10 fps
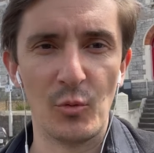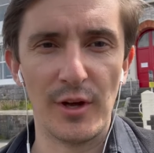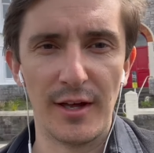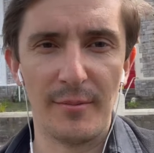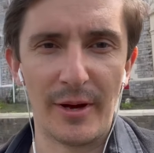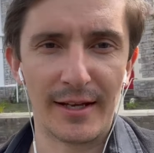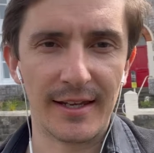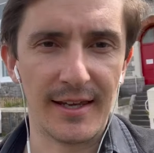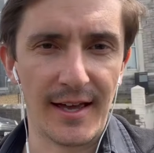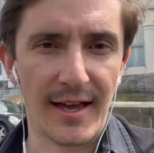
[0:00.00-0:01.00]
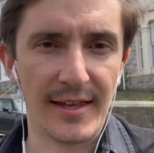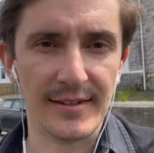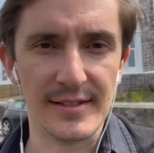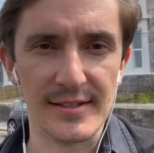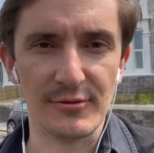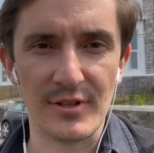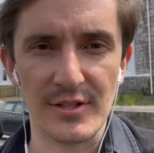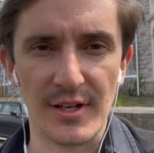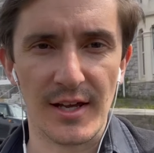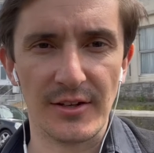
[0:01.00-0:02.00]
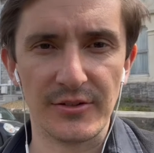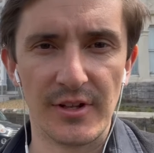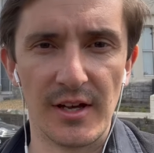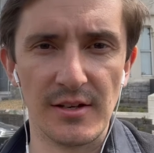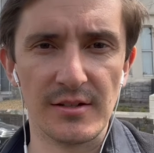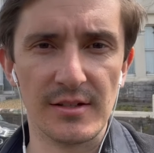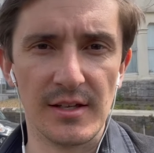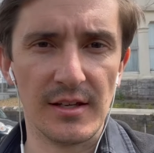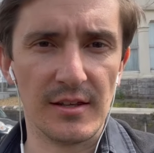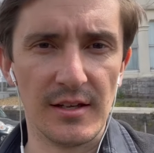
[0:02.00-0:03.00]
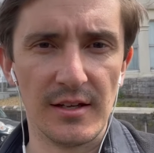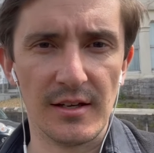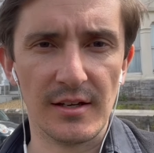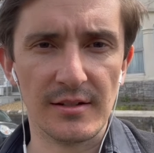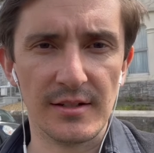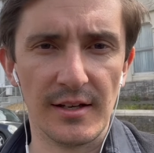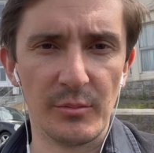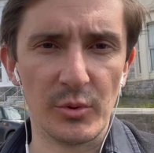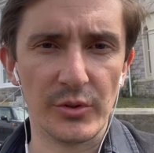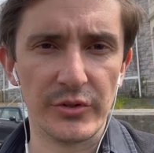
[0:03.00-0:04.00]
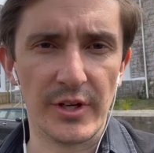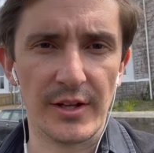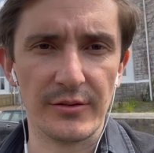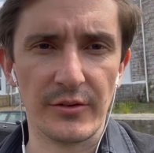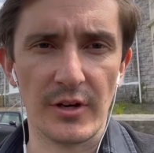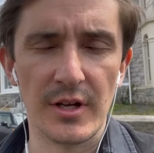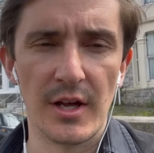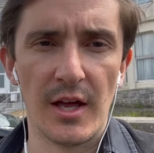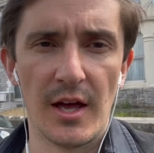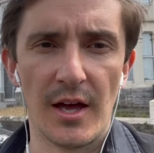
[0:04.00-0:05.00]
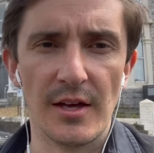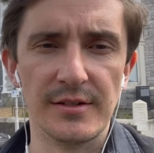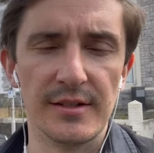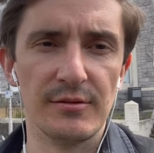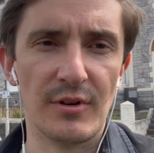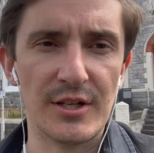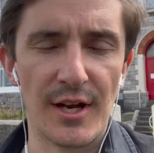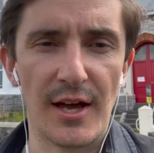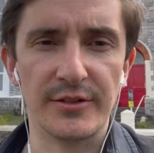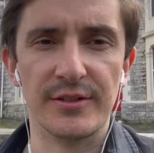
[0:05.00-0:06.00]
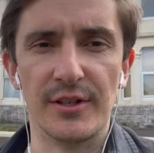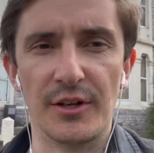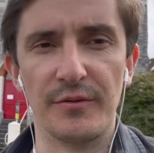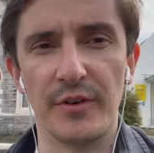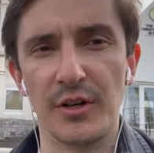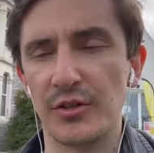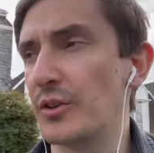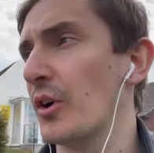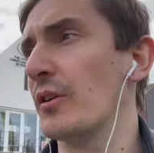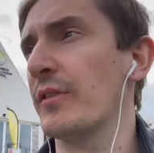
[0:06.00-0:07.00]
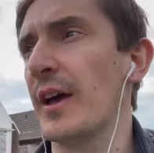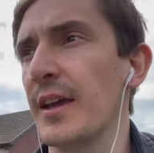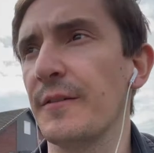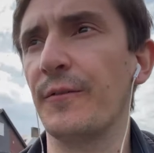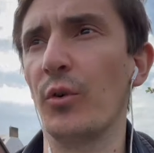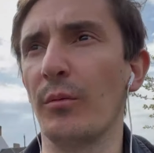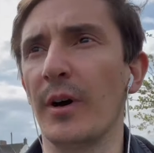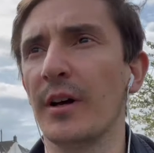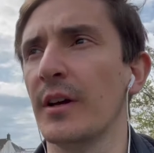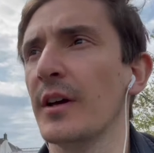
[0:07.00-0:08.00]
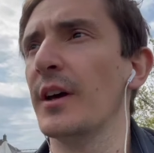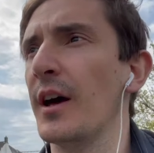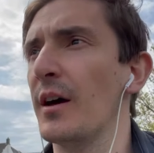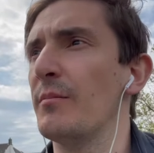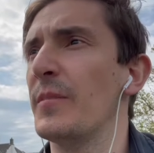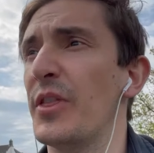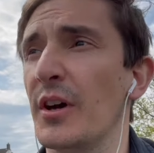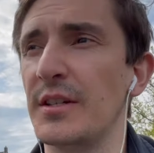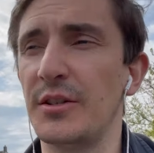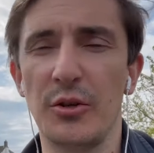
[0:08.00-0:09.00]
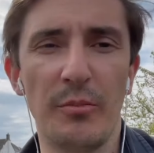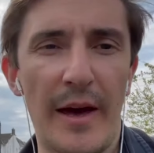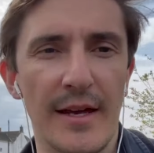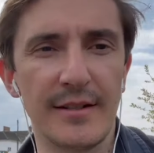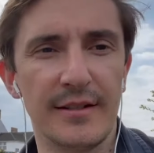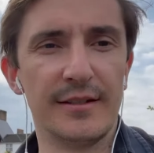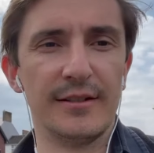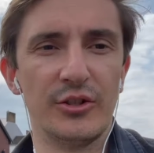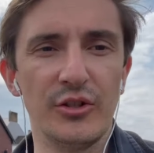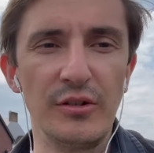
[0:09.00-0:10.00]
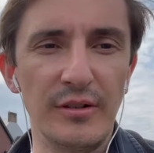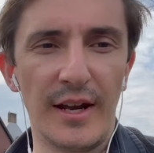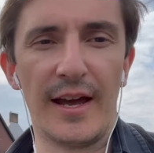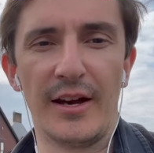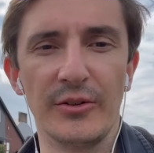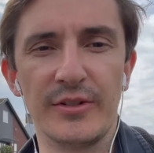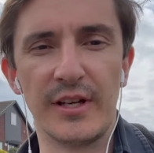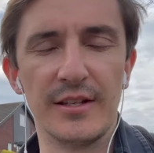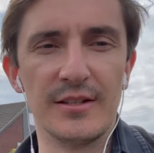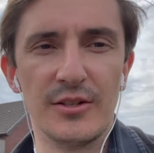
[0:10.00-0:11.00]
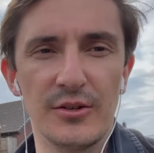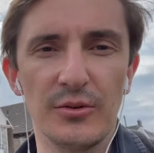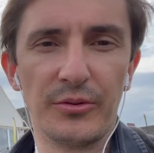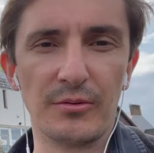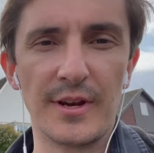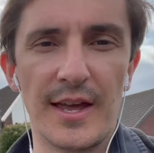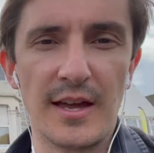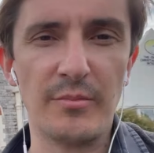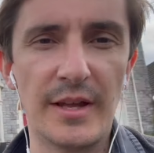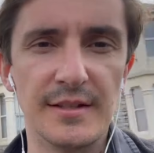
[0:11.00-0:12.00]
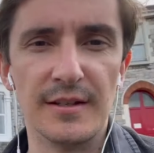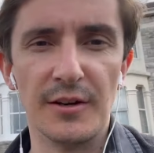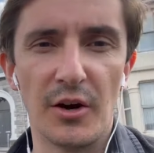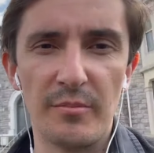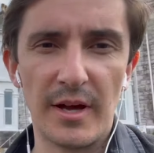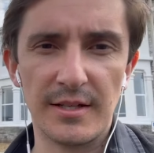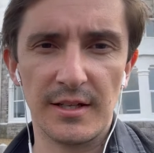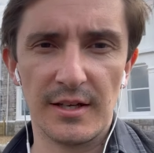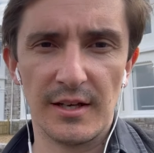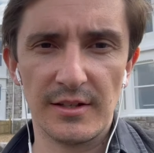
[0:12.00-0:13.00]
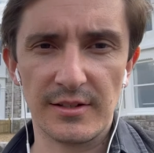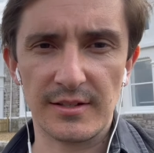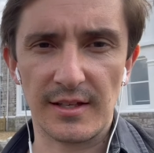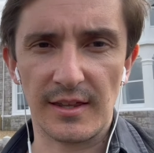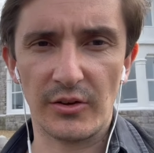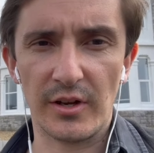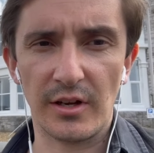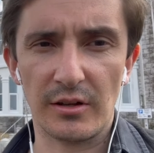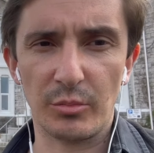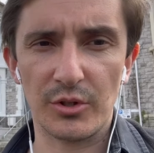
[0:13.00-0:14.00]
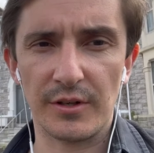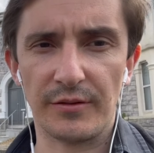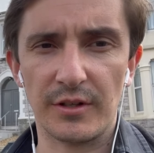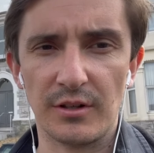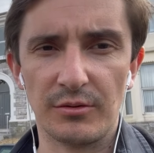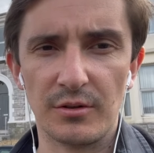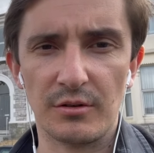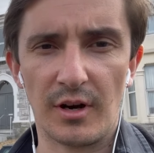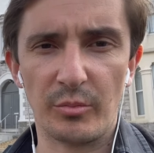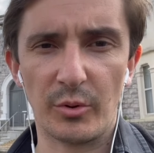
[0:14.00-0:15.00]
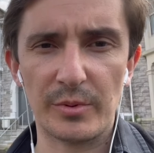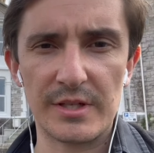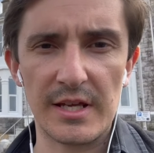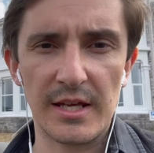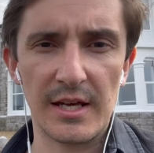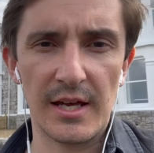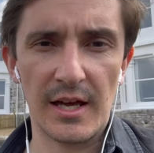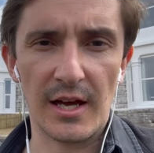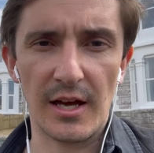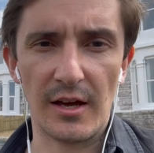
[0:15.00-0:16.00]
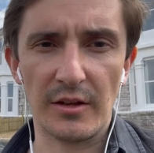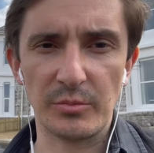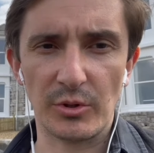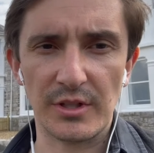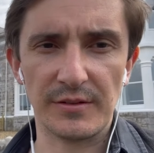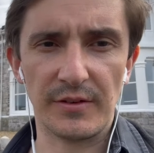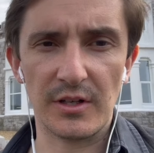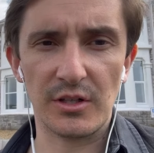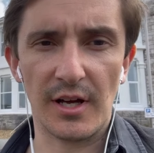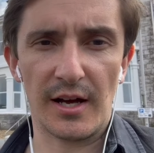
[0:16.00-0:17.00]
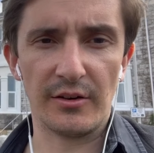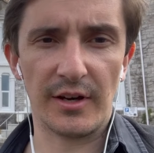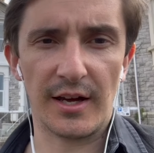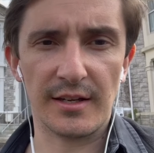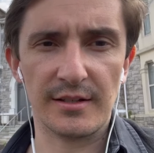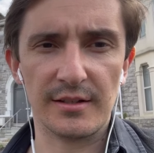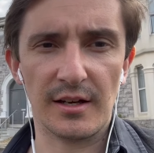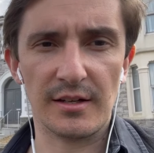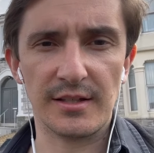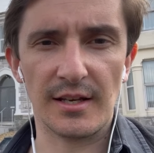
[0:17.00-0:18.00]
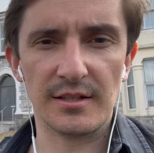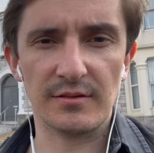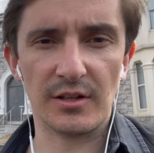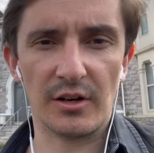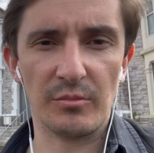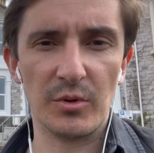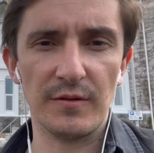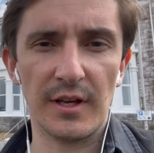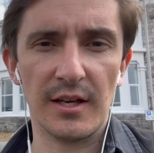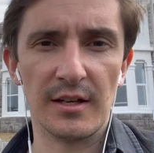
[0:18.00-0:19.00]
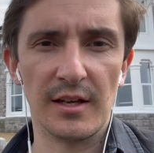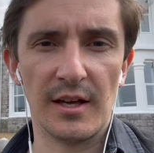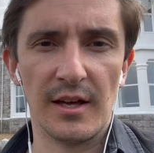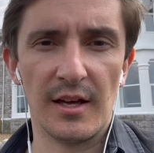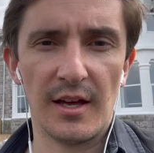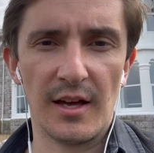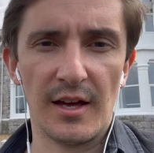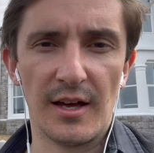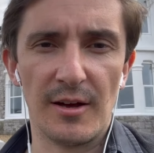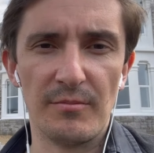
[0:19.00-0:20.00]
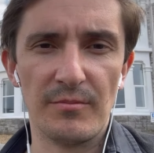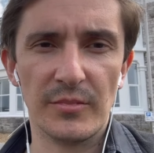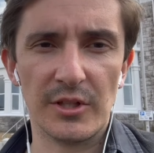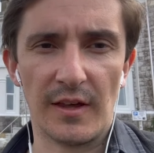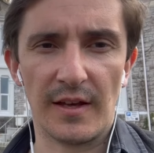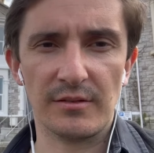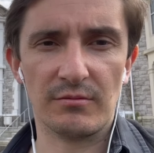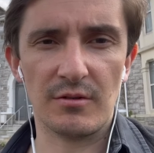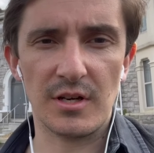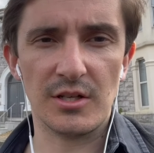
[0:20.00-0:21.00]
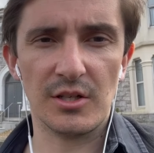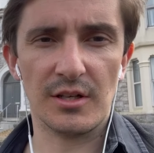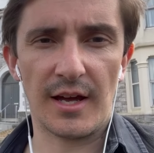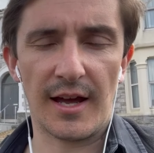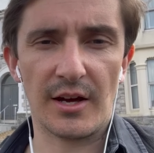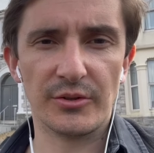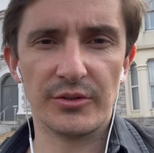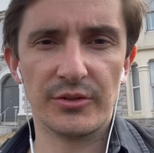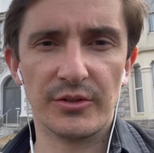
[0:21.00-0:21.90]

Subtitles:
we're back here this is Regent House. There you can see the to-let boards out the front. So this is Regent House. This is our conversion of a former 32-bed student house into 3 8-beds and a 9-bed. So you can see that on there, another project funding through Crowd Property. Those projects are finished now, and tenants have started moving in. So yeah, that's Regent House.